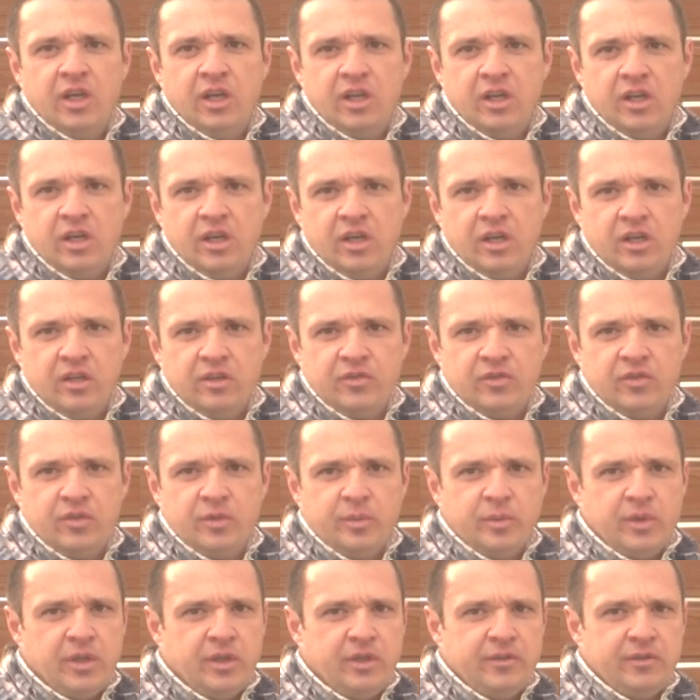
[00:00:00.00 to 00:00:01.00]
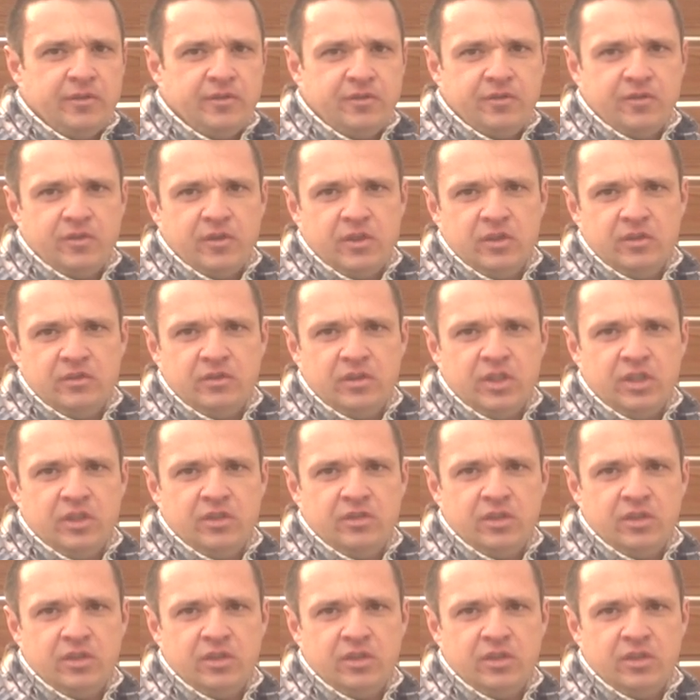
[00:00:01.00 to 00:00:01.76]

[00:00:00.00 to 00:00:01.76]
and I got it from my friendly